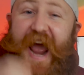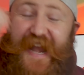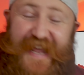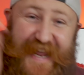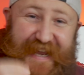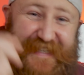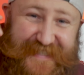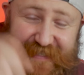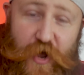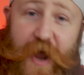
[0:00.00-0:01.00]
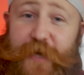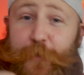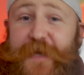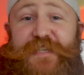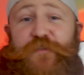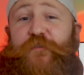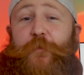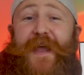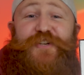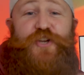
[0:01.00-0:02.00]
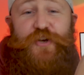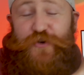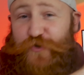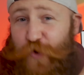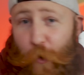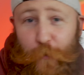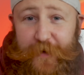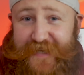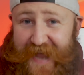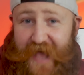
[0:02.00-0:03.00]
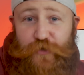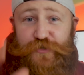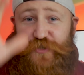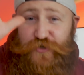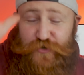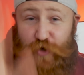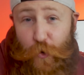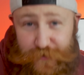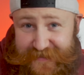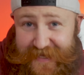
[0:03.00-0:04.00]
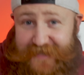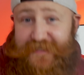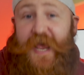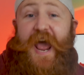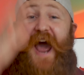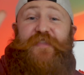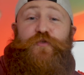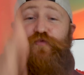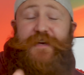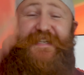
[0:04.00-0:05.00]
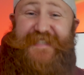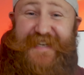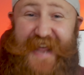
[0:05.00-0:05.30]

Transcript: an inside piece of information. Nobody else knows this, and the reason